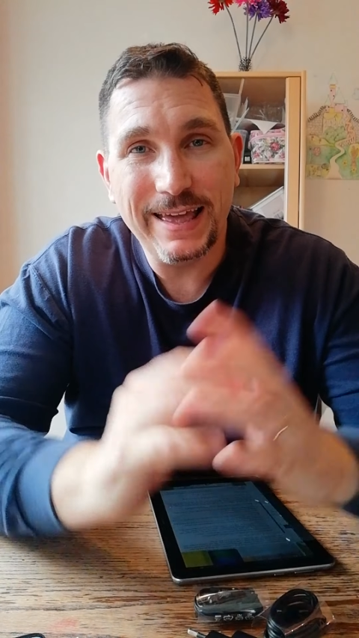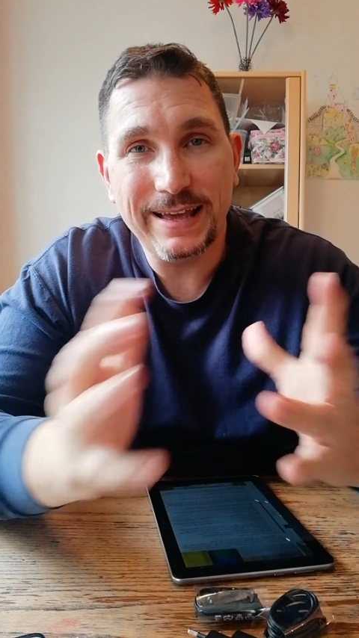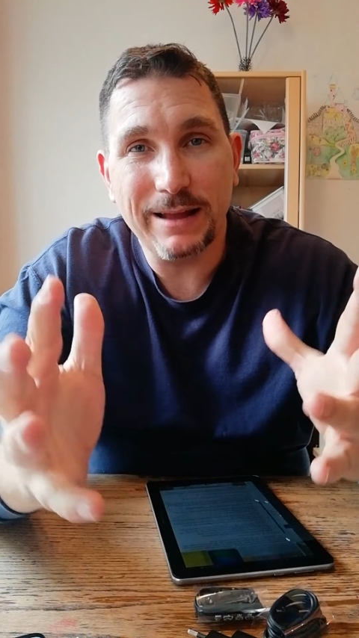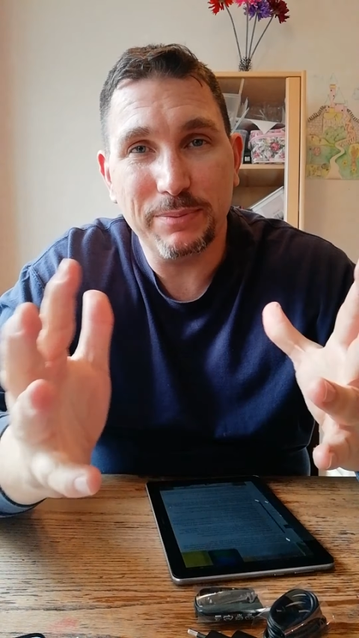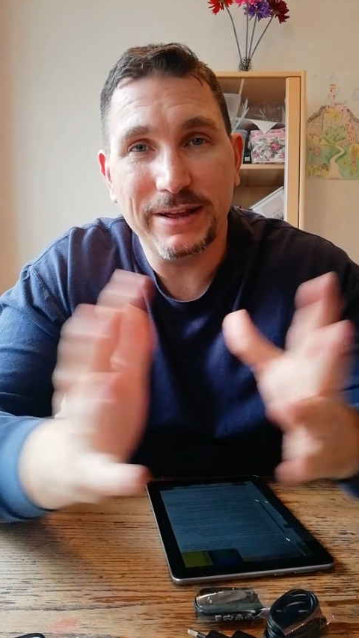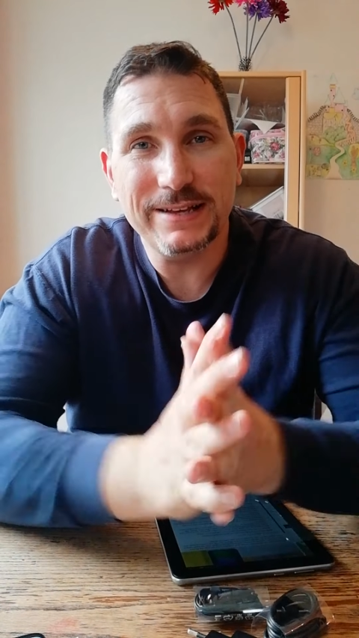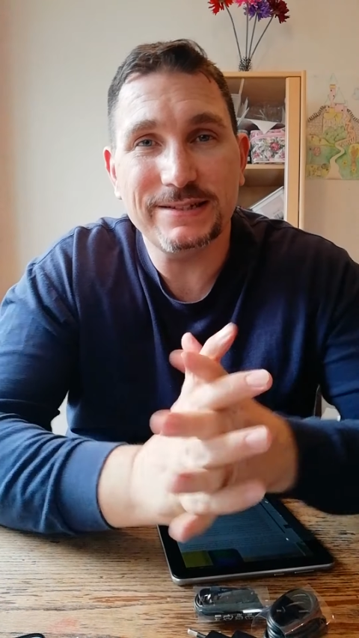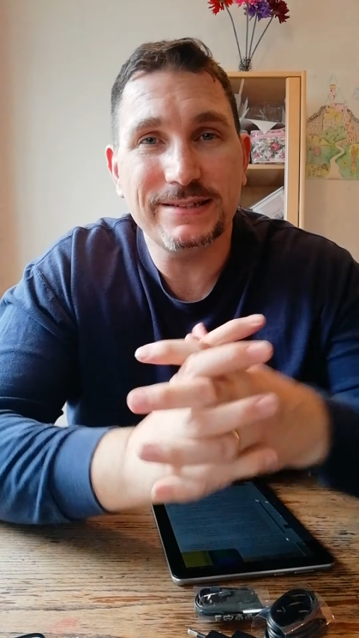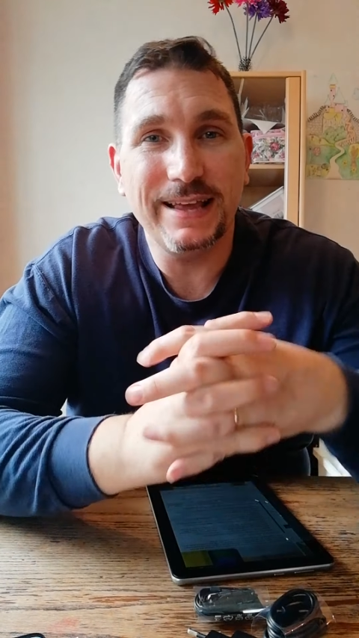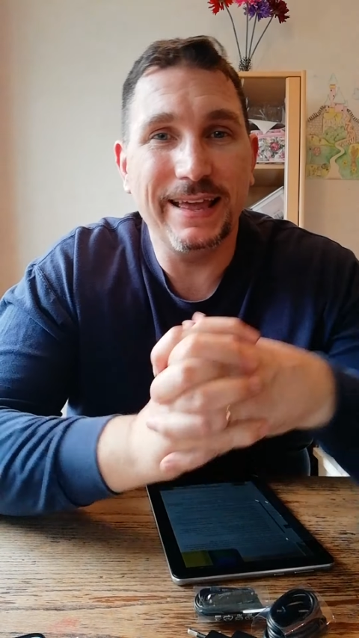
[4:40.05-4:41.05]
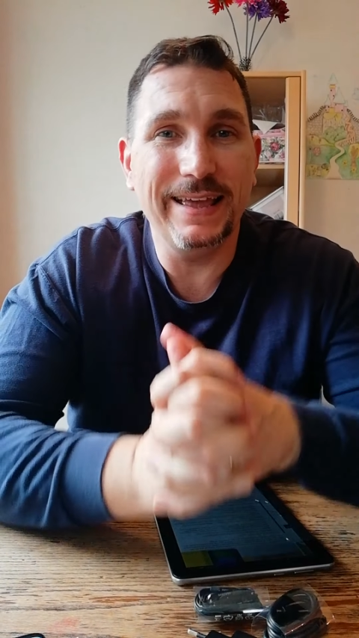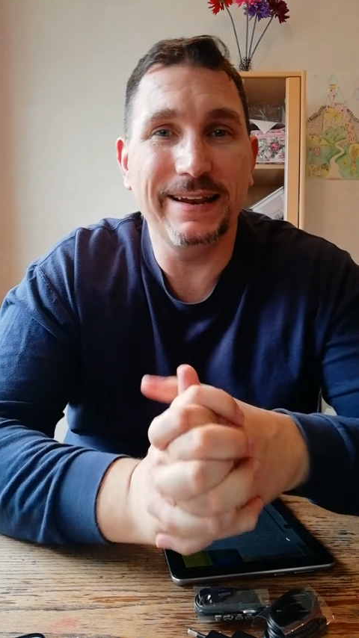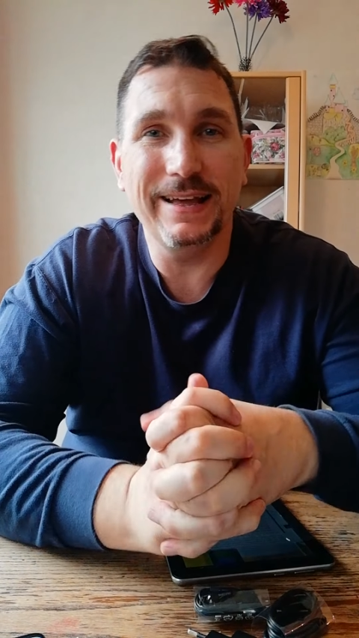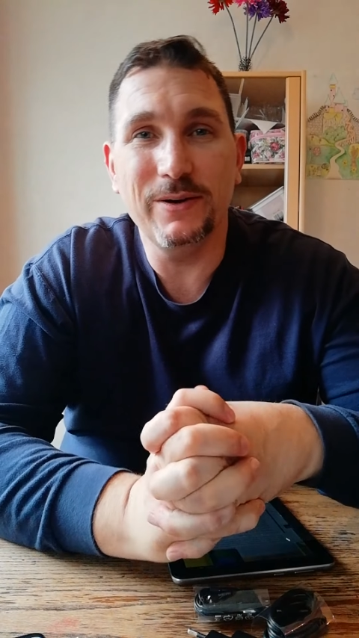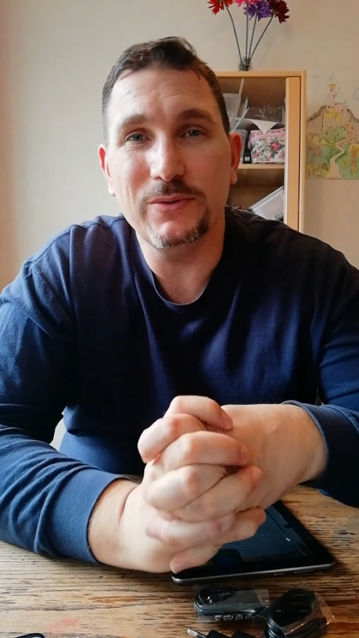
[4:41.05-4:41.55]
God bless, and
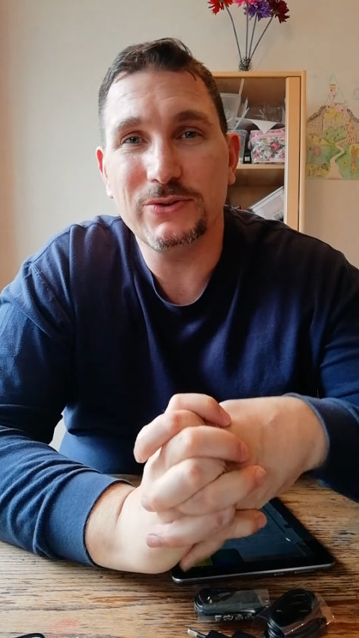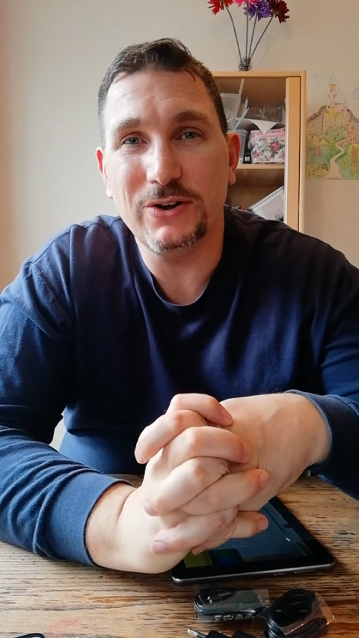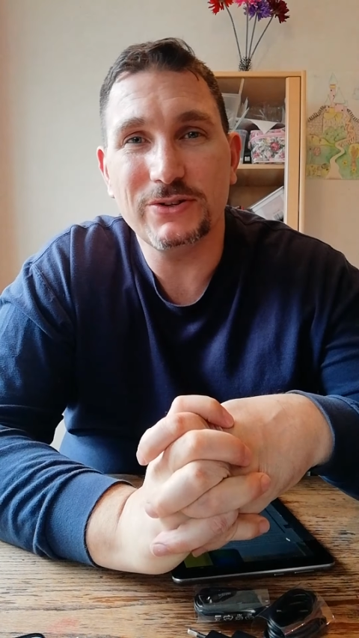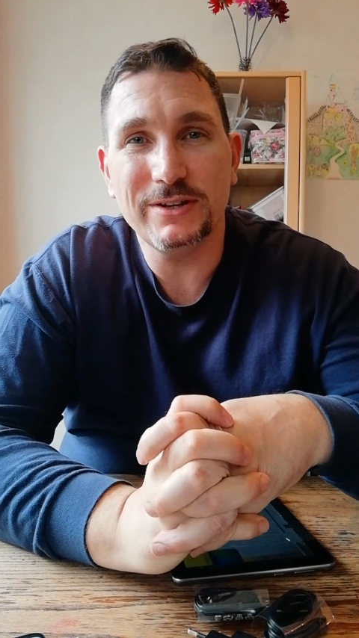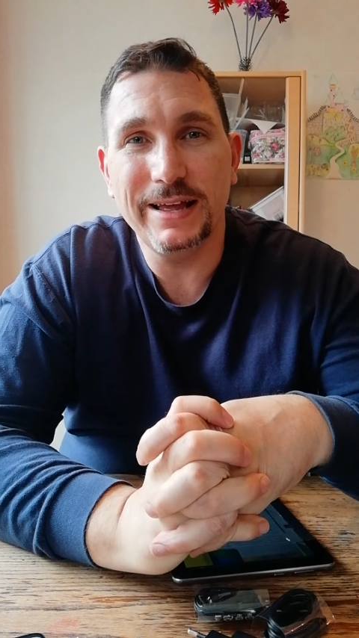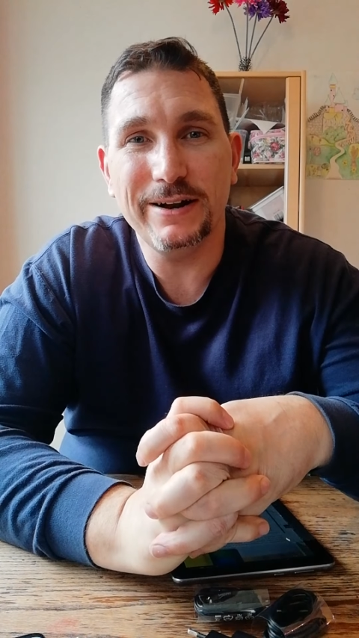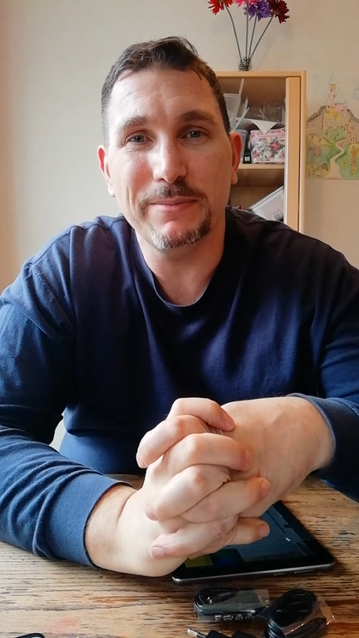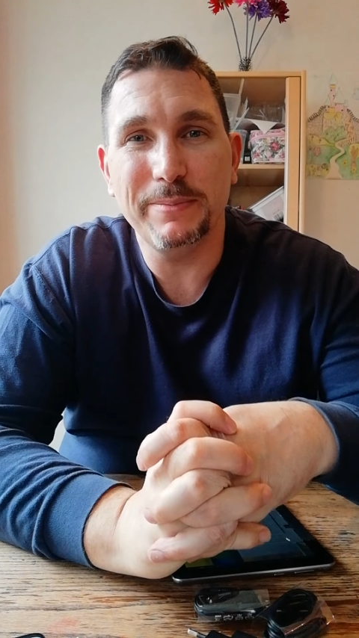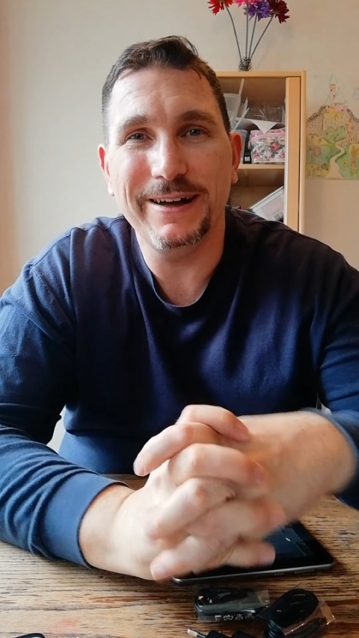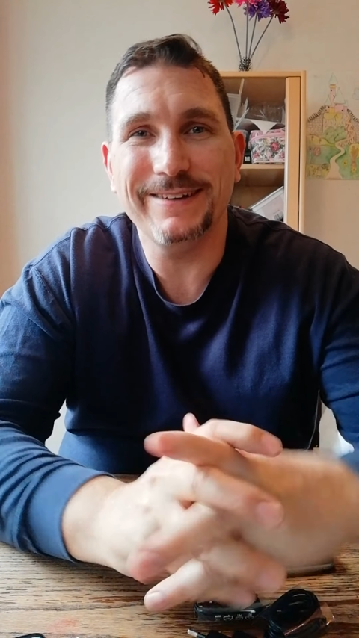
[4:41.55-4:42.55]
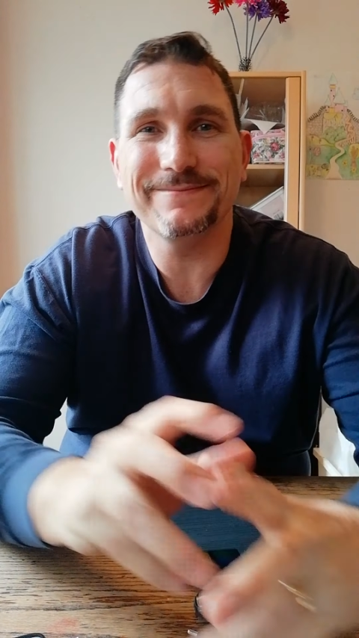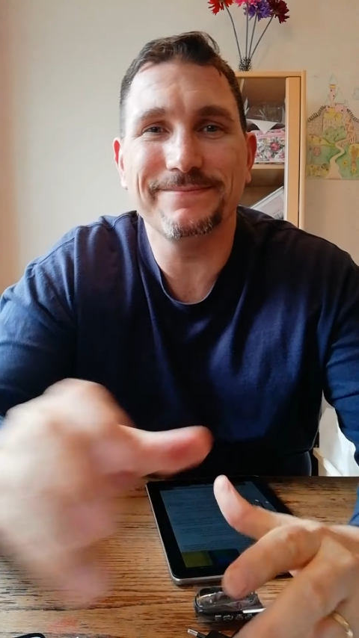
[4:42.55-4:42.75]
I'll talk to you later. Bye-bye.